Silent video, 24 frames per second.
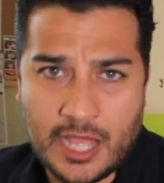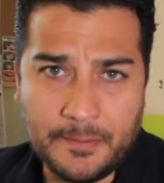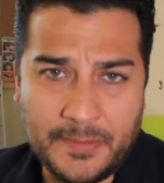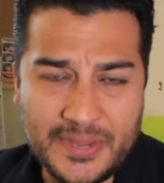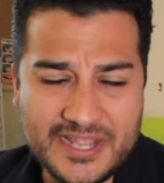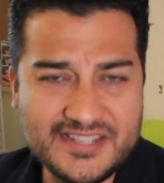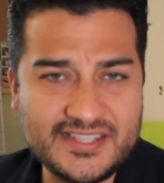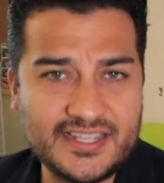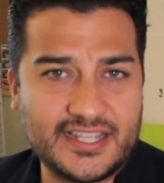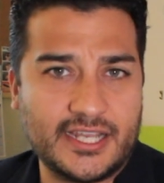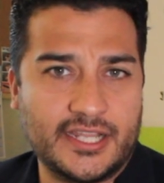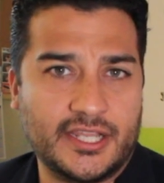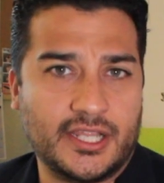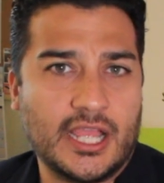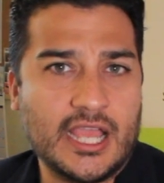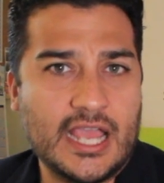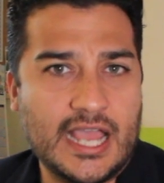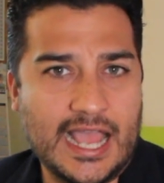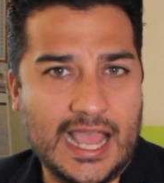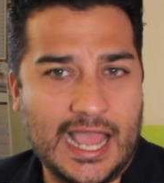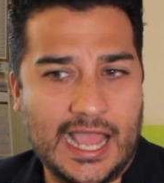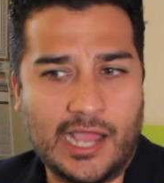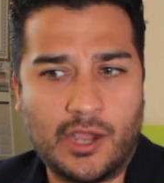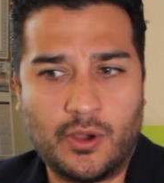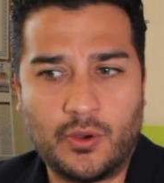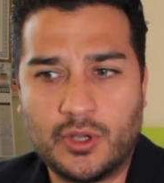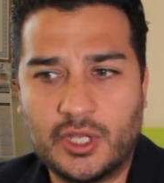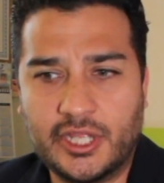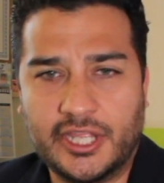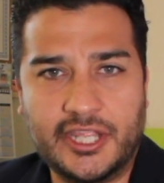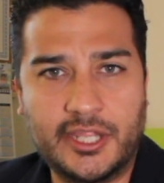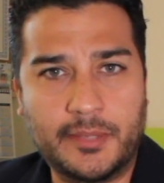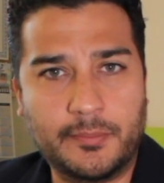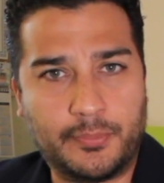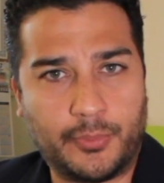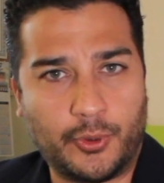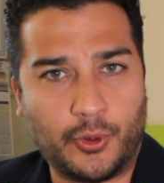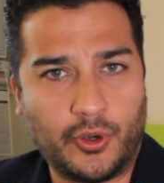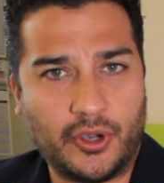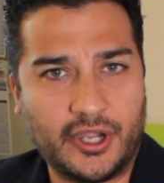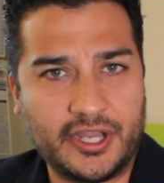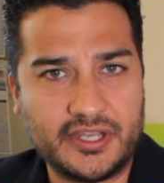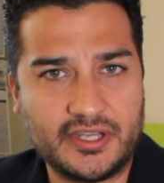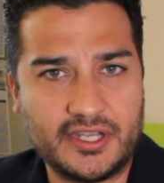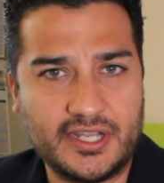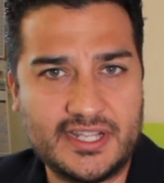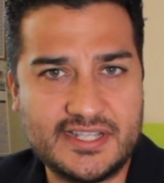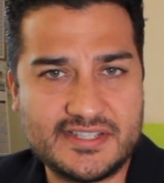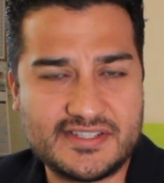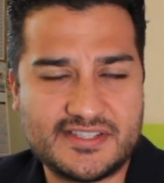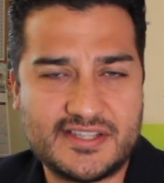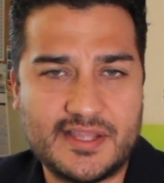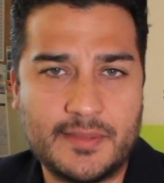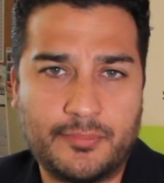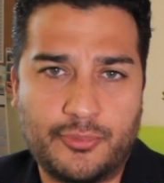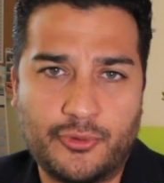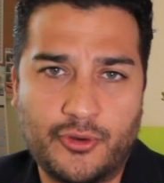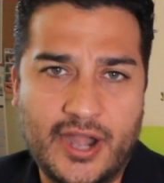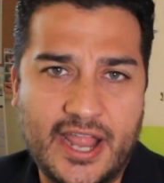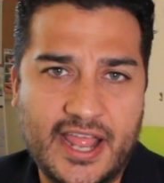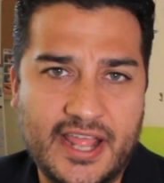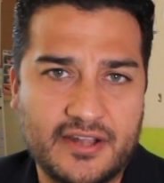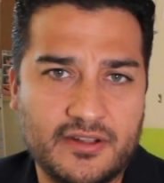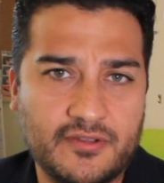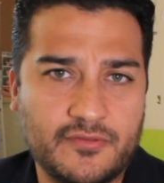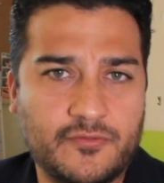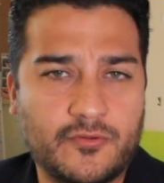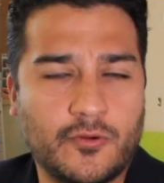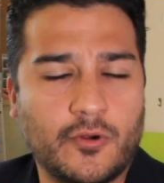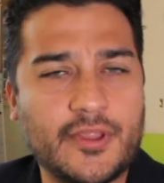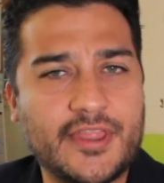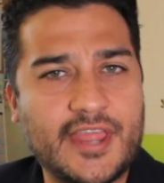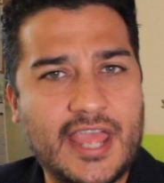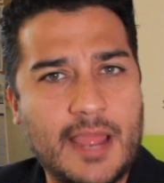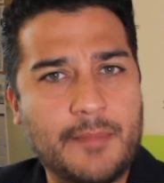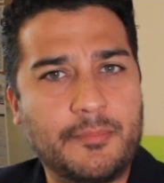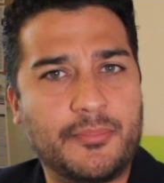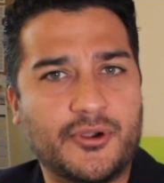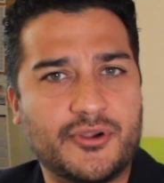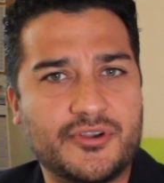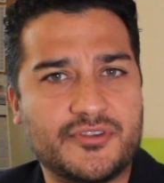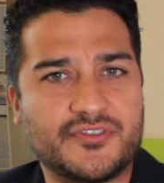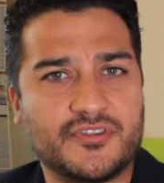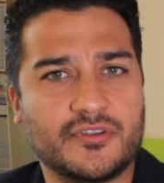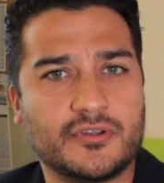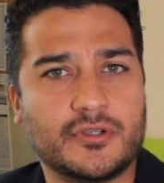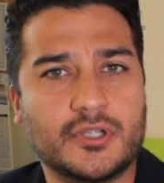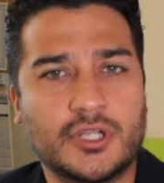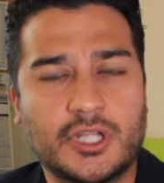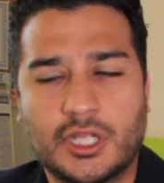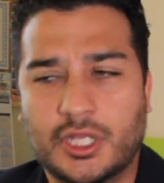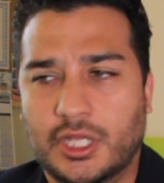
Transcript: Basically, how important is the brand for that person?